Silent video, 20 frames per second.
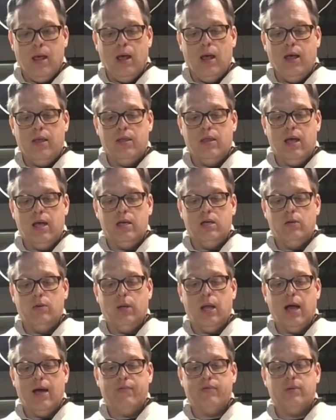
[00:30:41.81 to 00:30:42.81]
And then you
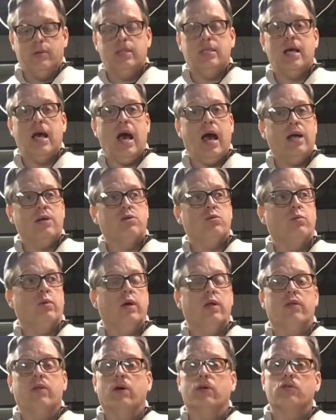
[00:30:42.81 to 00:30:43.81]
will have to attach
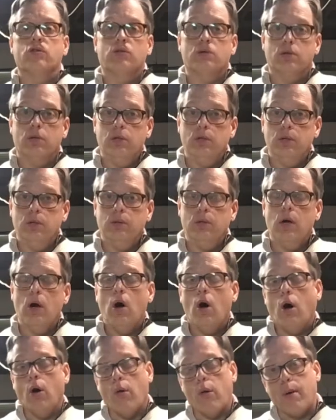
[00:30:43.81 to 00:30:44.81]
with a screw
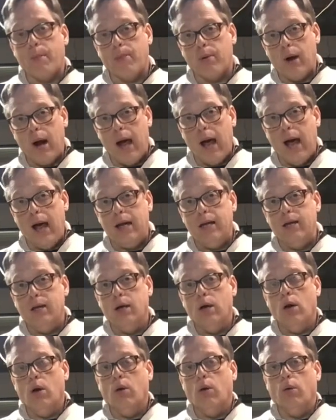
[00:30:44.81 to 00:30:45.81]
or a brad
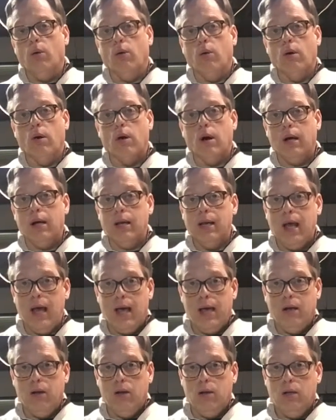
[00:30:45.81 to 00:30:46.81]
or a
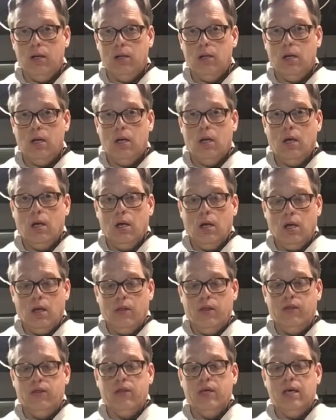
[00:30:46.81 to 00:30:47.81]
nail
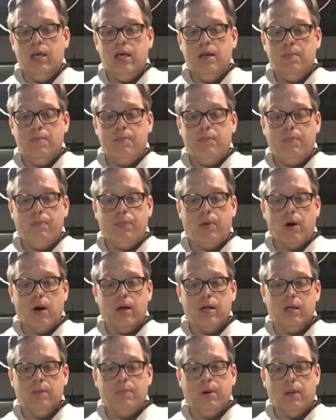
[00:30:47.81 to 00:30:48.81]
the
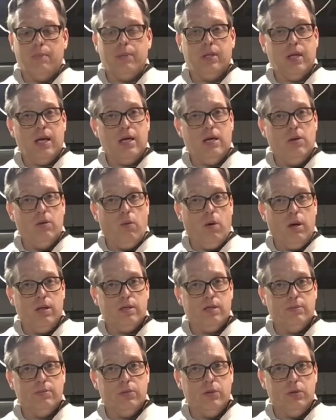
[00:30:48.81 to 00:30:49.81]
part of the puppet that you
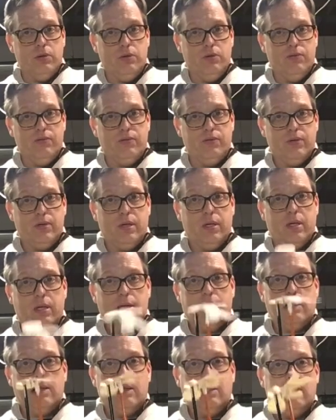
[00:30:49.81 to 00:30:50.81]
want to move,
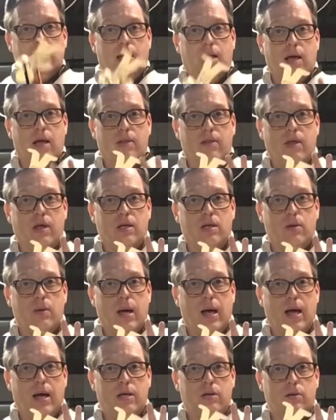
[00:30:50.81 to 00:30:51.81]
and then you
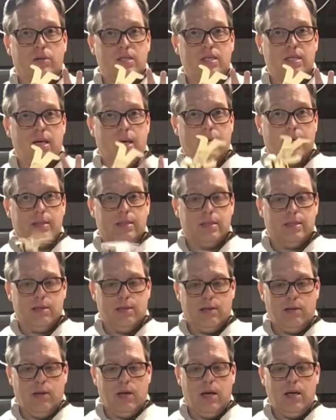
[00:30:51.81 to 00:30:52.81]
add your sticks,
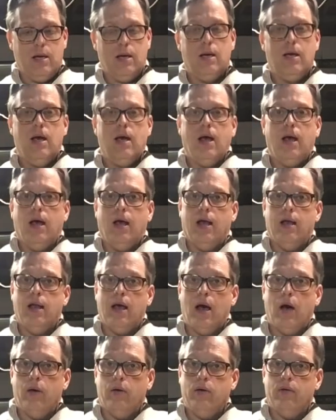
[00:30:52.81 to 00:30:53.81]
okay? And
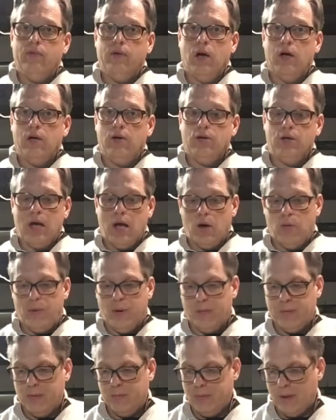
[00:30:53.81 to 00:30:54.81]
now you've got your shadow
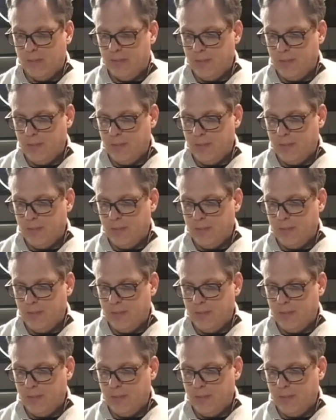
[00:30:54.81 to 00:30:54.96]
puppet.